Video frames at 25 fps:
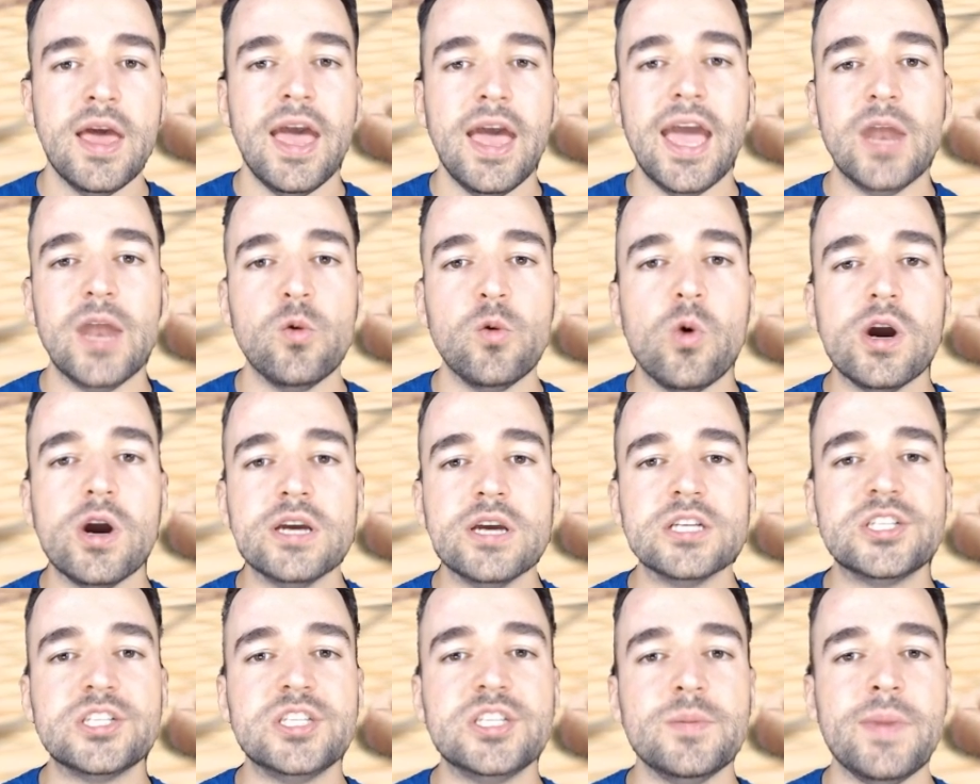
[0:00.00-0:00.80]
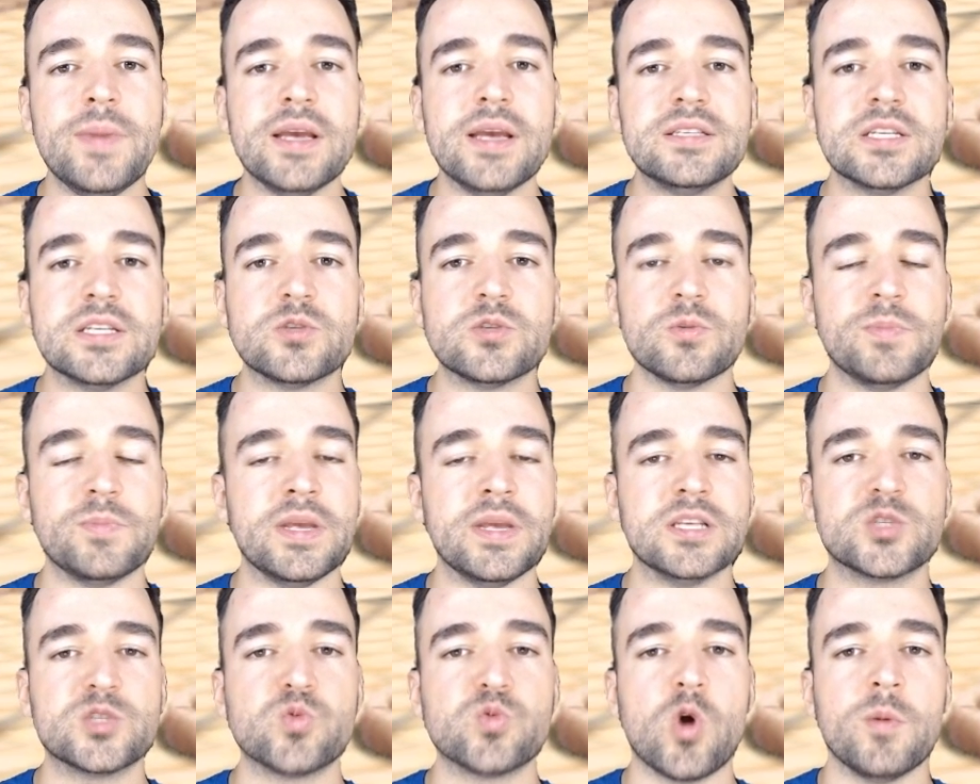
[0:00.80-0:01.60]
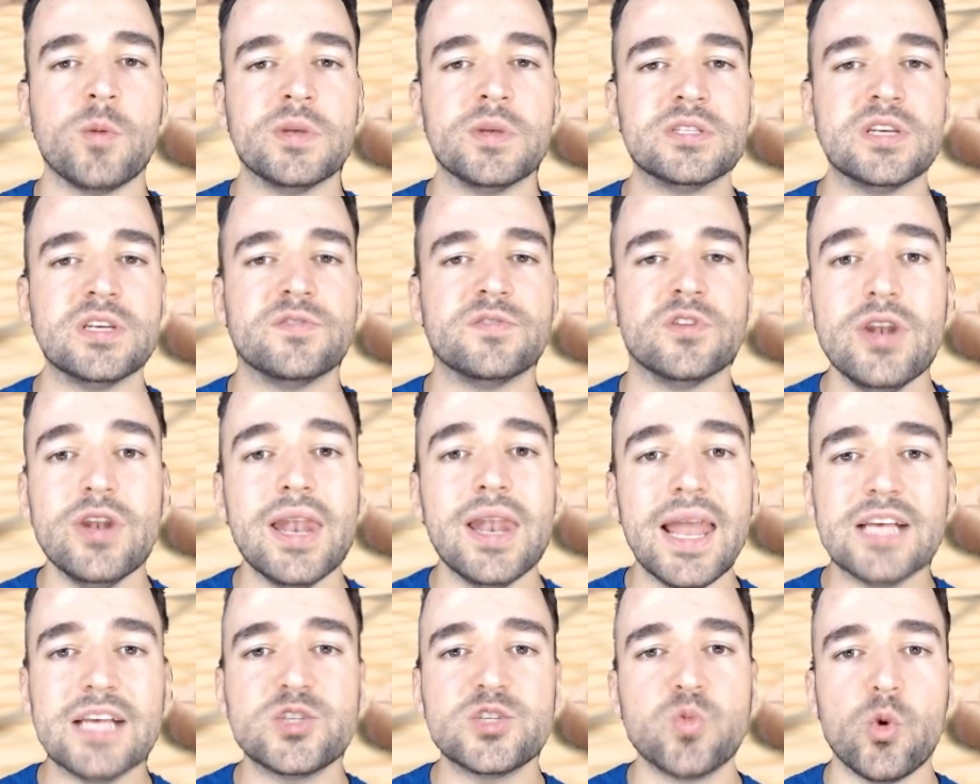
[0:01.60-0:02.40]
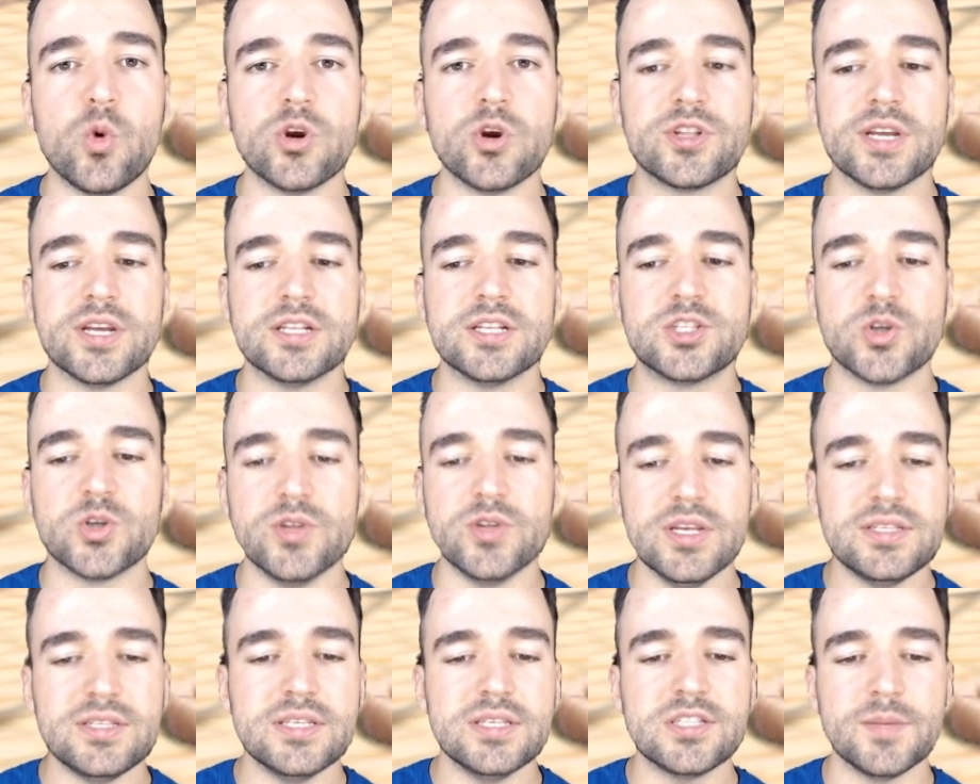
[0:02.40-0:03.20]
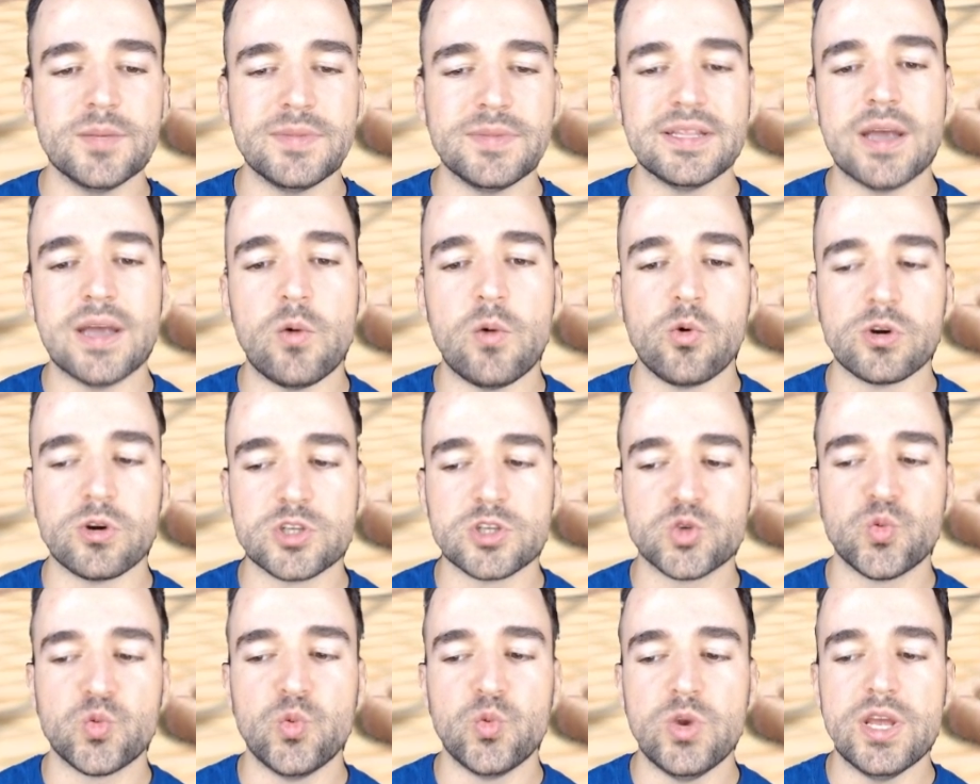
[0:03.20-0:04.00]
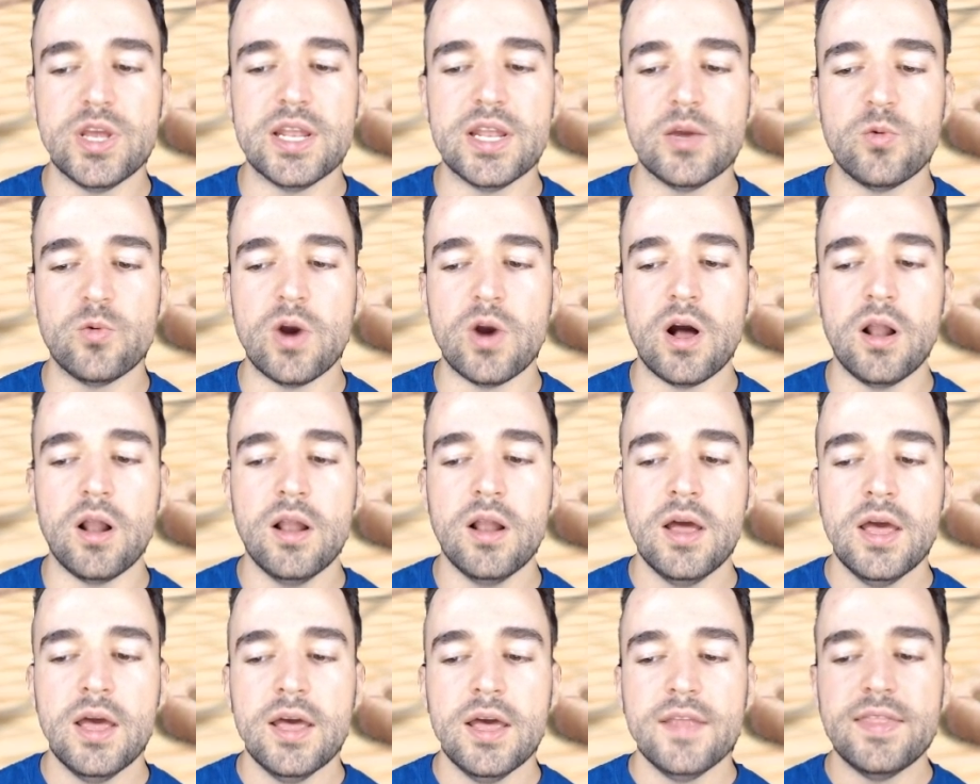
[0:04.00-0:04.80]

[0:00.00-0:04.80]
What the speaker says: And YSG makes it so being swarmed is even less worth it. So this is something that works really well.